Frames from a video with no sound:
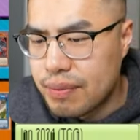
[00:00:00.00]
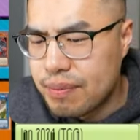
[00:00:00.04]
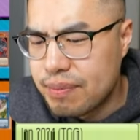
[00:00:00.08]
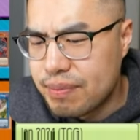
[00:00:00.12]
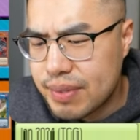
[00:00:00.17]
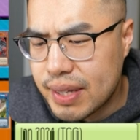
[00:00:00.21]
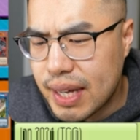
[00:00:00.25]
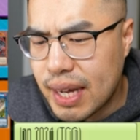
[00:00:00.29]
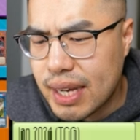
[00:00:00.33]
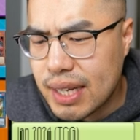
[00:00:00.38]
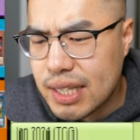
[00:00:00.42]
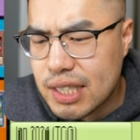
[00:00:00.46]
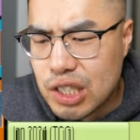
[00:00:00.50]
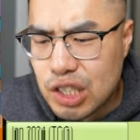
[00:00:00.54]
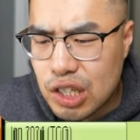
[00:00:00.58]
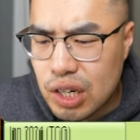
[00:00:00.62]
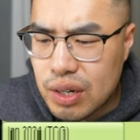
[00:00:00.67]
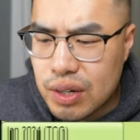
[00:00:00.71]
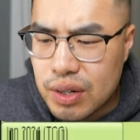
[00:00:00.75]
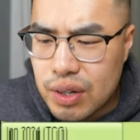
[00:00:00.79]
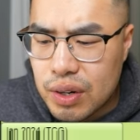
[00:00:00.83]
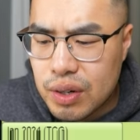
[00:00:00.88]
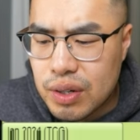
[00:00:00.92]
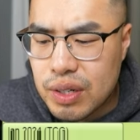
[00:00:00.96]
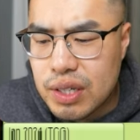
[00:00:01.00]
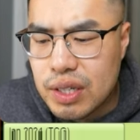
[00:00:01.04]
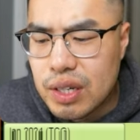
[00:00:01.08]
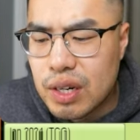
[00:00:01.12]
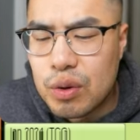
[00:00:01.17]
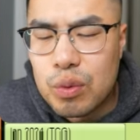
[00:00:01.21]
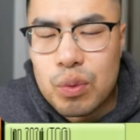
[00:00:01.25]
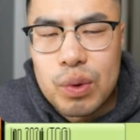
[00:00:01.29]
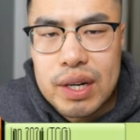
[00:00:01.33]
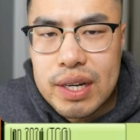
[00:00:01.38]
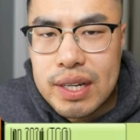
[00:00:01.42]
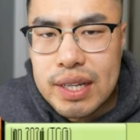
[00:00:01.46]
yeah, I guess Sarner, you know,
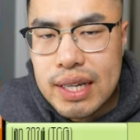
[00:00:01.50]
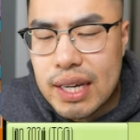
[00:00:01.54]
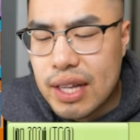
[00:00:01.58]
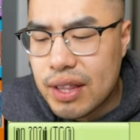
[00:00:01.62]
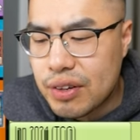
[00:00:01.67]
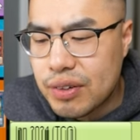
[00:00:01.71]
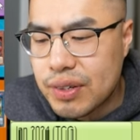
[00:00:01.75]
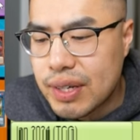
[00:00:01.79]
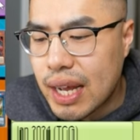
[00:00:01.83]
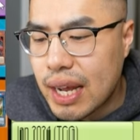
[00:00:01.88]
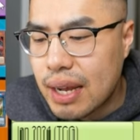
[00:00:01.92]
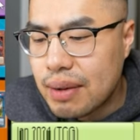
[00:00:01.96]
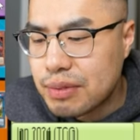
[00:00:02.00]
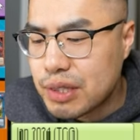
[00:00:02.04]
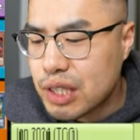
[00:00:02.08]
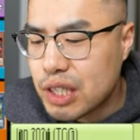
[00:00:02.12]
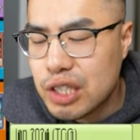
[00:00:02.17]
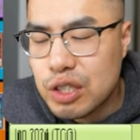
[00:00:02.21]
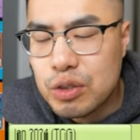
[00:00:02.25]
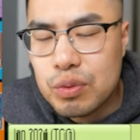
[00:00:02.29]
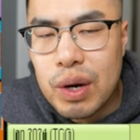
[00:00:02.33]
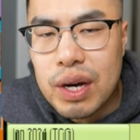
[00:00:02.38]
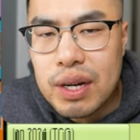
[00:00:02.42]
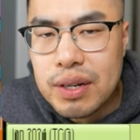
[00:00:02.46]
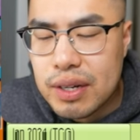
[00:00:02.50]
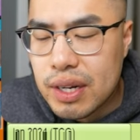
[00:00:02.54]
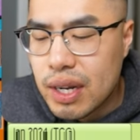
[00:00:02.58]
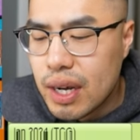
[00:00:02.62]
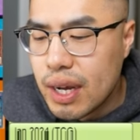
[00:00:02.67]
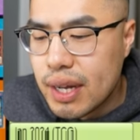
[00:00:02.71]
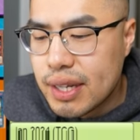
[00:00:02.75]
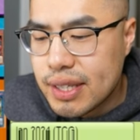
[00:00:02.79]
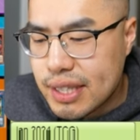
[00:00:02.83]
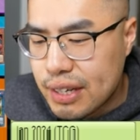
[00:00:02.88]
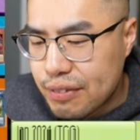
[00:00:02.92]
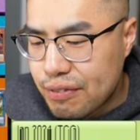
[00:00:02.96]
one of the other names, because you want
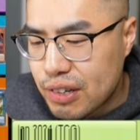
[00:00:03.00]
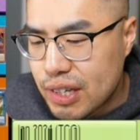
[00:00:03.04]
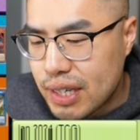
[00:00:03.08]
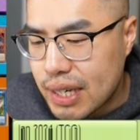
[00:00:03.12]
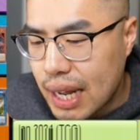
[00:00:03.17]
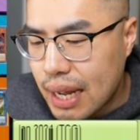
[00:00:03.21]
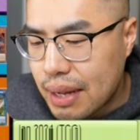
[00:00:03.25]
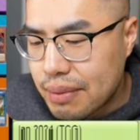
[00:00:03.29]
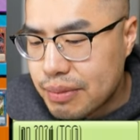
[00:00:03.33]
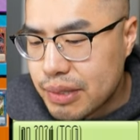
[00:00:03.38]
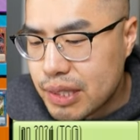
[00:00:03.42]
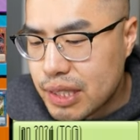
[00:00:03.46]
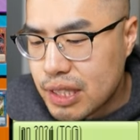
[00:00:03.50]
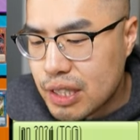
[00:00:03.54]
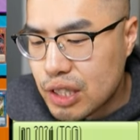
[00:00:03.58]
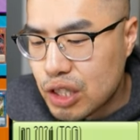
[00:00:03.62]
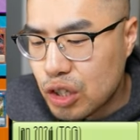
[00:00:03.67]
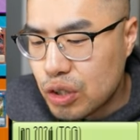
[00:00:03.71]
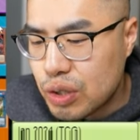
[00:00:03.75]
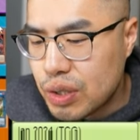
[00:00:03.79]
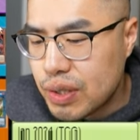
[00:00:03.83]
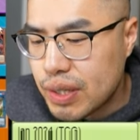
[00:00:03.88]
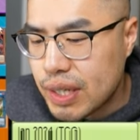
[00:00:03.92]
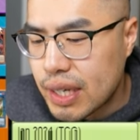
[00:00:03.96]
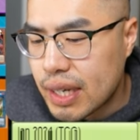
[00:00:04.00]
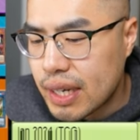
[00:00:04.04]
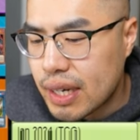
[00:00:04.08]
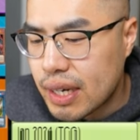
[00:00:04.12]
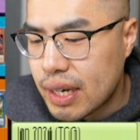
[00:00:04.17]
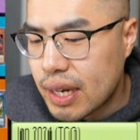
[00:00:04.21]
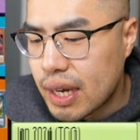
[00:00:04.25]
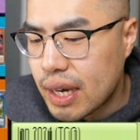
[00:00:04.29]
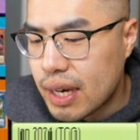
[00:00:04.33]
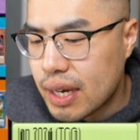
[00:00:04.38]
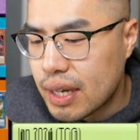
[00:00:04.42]
different names so you can